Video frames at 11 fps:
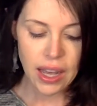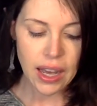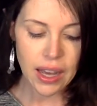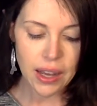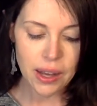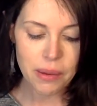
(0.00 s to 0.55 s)

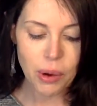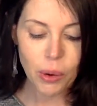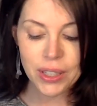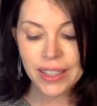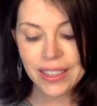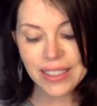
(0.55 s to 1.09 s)

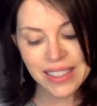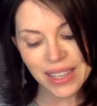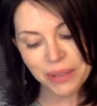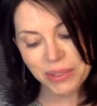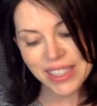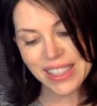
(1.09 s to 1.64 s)
Only this
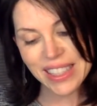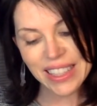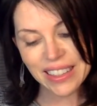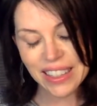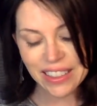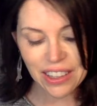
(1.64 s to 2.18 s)
time it's the
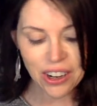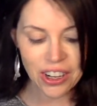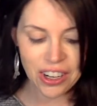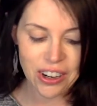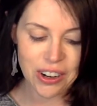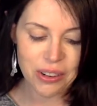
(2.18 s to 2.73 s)
Healing the
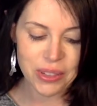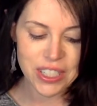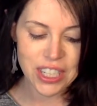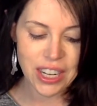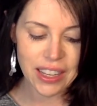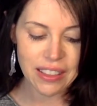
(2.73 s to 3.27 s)
Heart card,
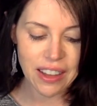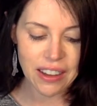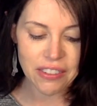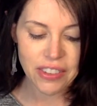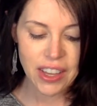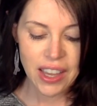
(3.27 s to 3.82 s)
which I
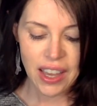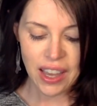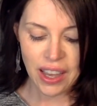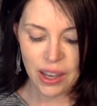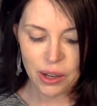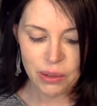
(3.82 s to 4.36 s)
love.
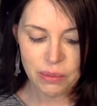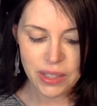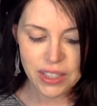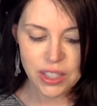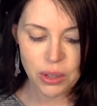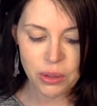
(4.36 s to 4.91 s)

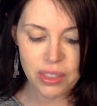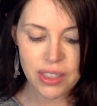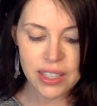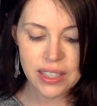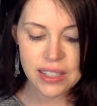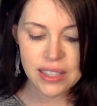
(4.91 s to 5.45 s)
So
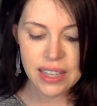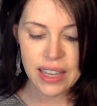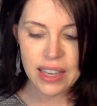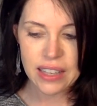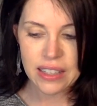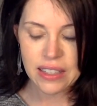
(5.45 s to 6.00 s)
this
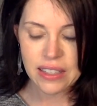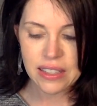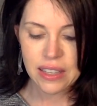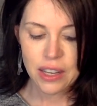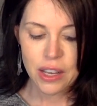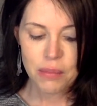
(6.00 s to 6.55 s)
says,
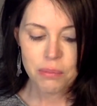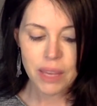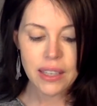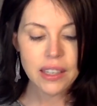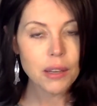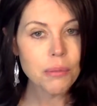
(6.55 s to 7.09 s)

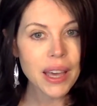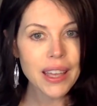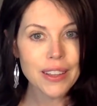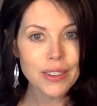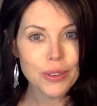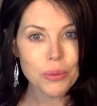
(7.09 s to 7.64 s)
making
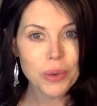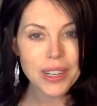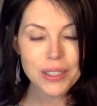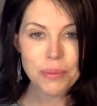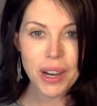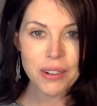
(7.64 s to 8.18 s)
amends. What
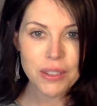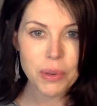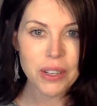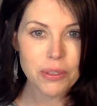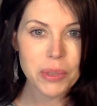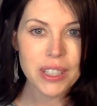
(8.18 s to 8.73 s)
is my
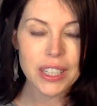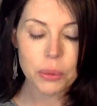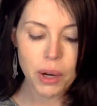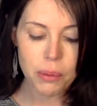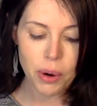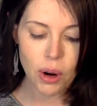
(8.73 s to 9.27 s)
responsibility?
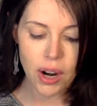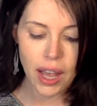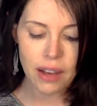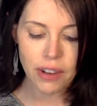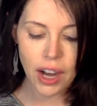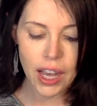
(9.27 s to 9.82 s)
What part
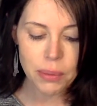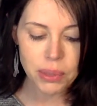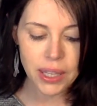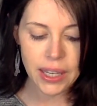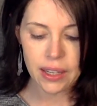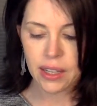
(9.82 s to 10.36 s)
have I
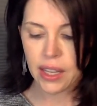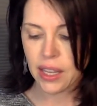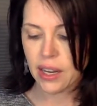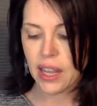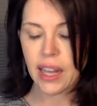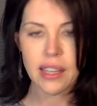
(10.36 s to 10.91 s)
played
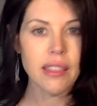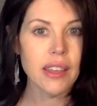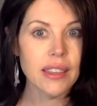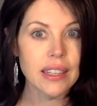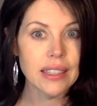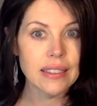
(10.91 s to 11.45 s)
in anything
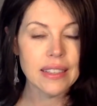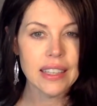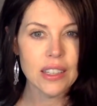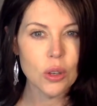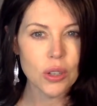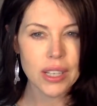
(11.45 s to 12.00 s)
that needs
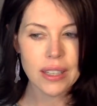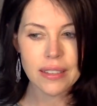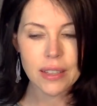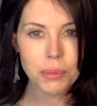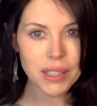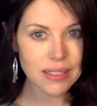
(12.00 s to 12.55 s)
healed? And this
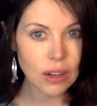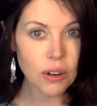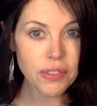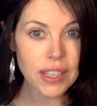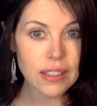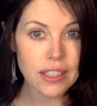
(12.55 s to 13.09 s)
can be
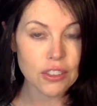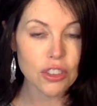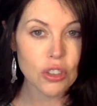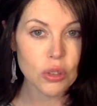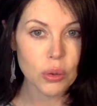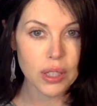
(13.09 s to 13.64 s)
self-healing
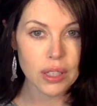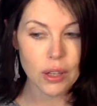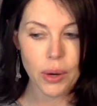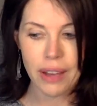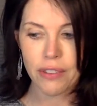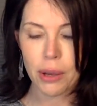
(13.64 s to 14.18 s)
too.
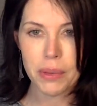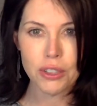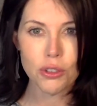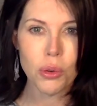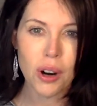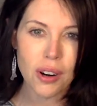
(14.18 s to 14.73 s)
Have I been
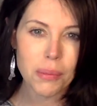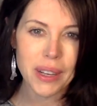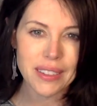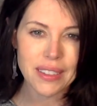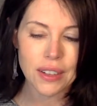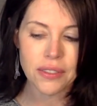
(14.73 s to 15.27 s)
too hard on
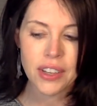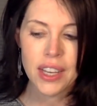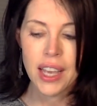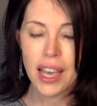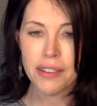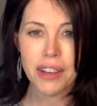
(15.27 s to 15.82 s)
myself?
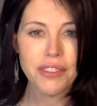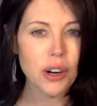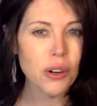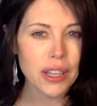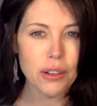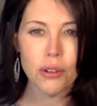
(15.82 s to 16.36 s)
Have I
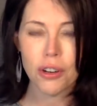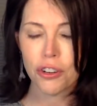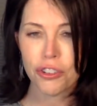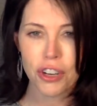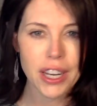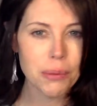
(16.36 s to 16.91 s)
felt guilt or
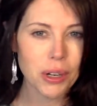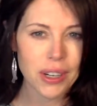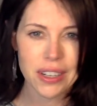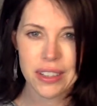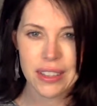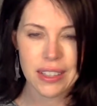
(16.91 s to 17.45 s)
shame or
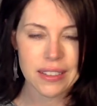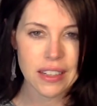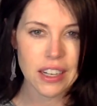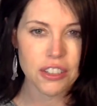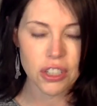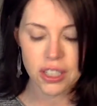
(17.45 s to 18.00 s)
carried things that
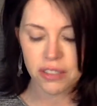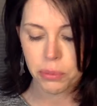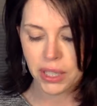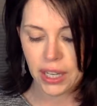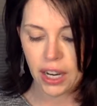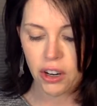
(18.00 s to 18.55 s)
I shouldn't have
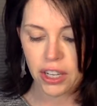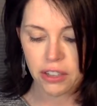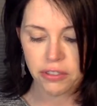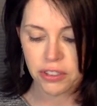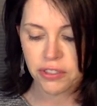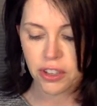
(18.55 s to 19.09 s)
been carrying
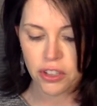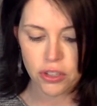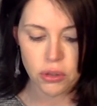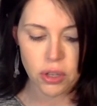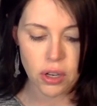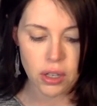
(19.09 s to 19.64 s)
for far too
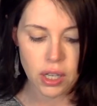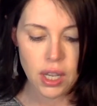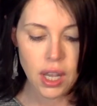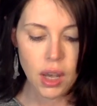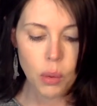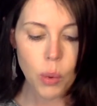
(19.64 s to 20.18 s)
long?
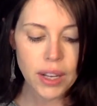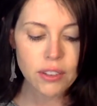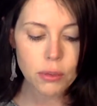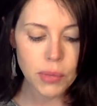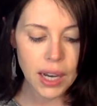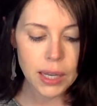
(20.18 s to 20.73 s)
What
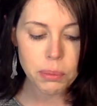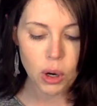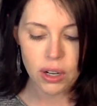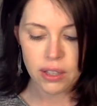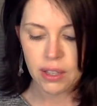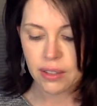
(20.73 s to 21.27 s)
is my
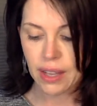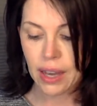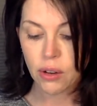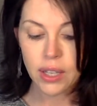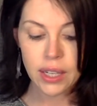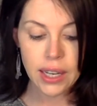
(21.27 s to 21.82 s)
part in this?
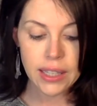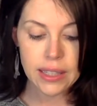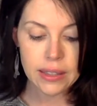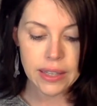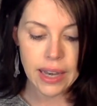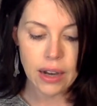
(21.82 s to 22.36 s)
How can I
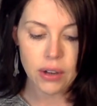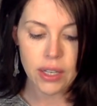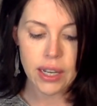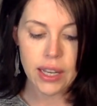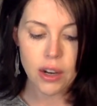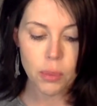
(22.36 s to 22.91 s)
heal it? How can
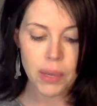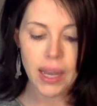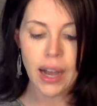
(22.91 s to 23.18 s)
I help it?